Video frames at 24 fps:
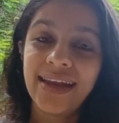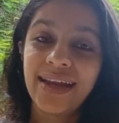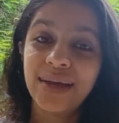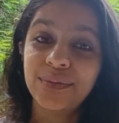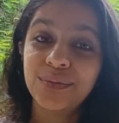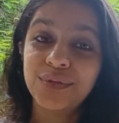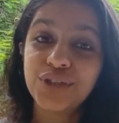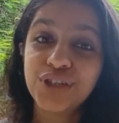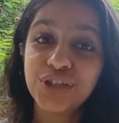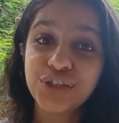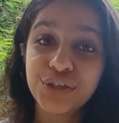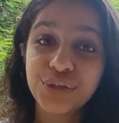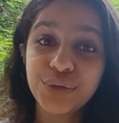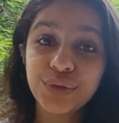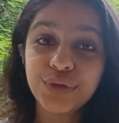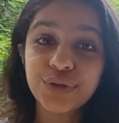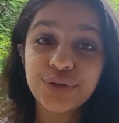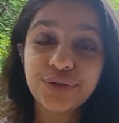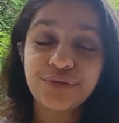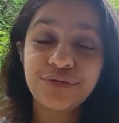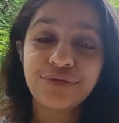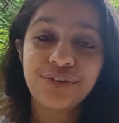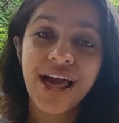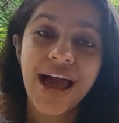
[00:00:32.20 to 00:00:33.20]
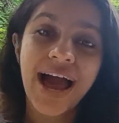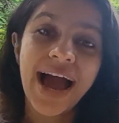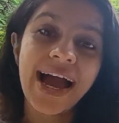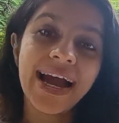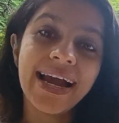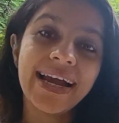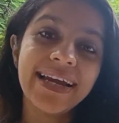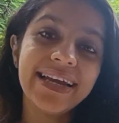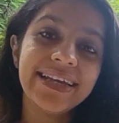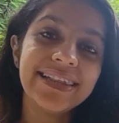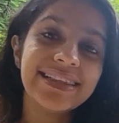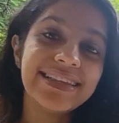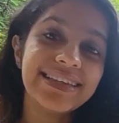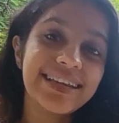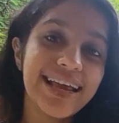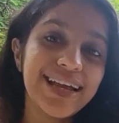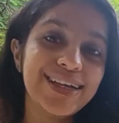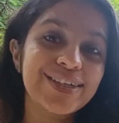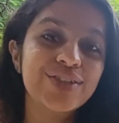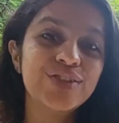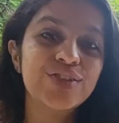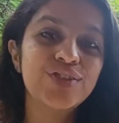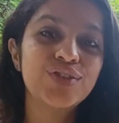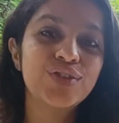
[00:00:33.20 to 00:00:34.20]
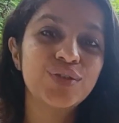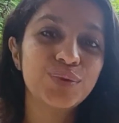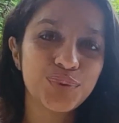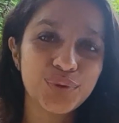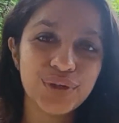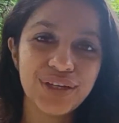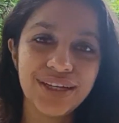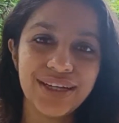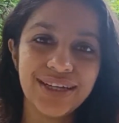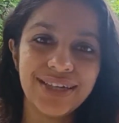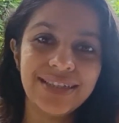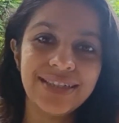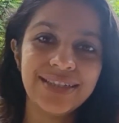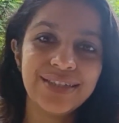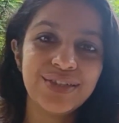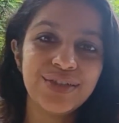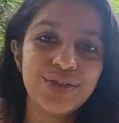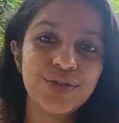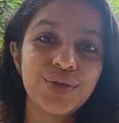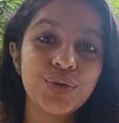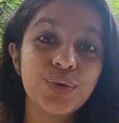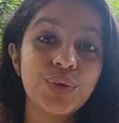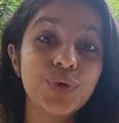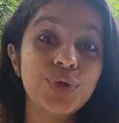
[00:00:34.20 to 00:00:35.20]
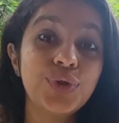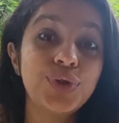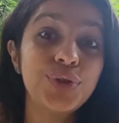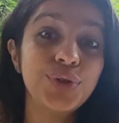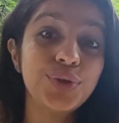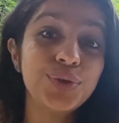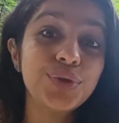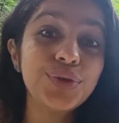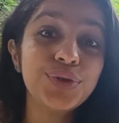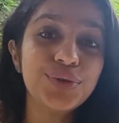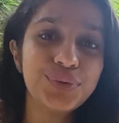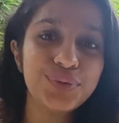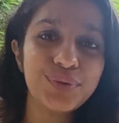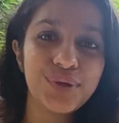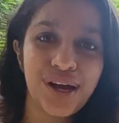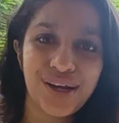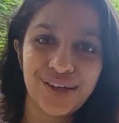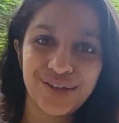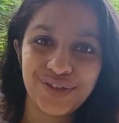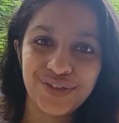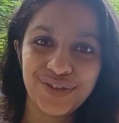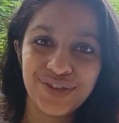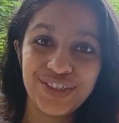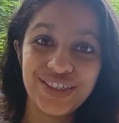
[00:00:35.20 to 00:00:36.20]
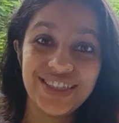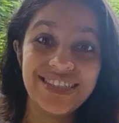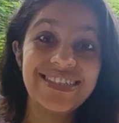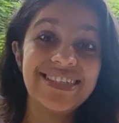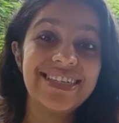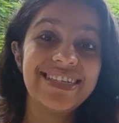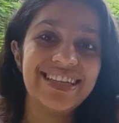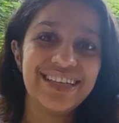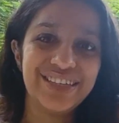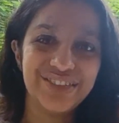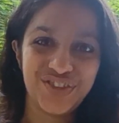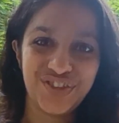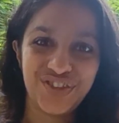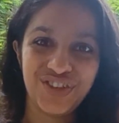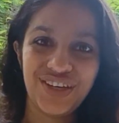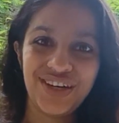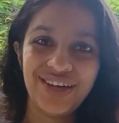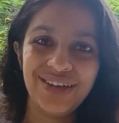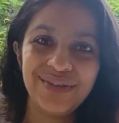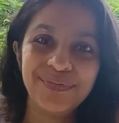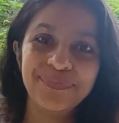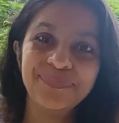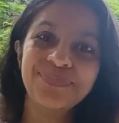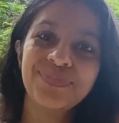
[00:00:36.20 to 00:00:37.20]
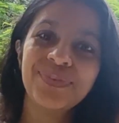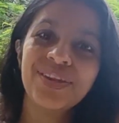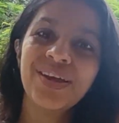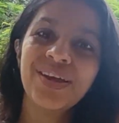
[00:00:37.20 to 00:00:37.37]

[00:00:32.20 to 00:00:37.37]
and I'm scheduled to fly in the next 2 days to two new countries in Asia.